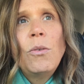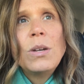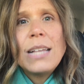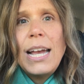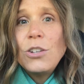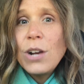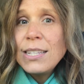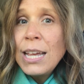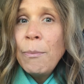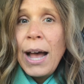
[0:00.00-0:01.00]
was I
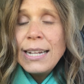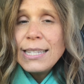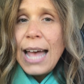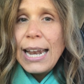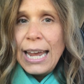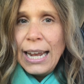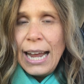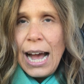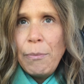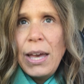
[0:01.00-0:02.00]
addressing mindset and
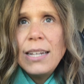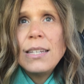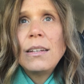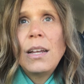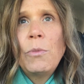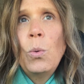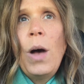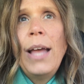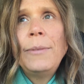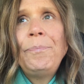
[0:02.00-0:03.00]
habit? Number
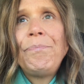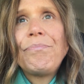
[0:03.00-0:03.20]
one.